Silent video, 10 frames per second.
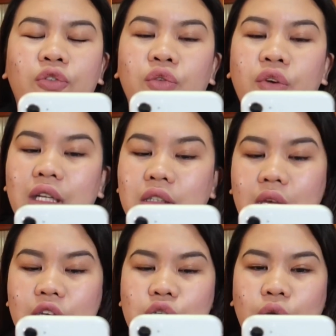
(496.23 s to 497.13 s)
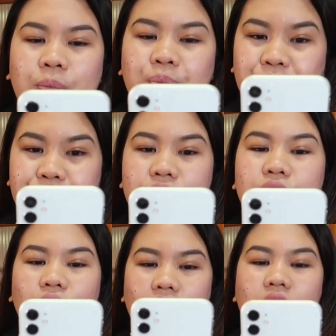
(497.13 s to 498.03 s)
for validation.
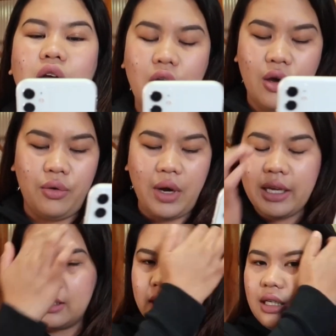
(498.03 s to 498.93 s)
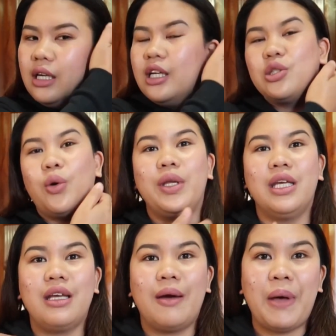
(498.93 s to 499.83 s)
All right. So we
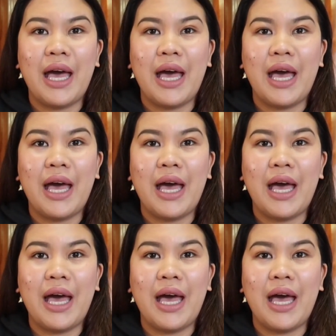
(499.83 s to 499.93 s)
need a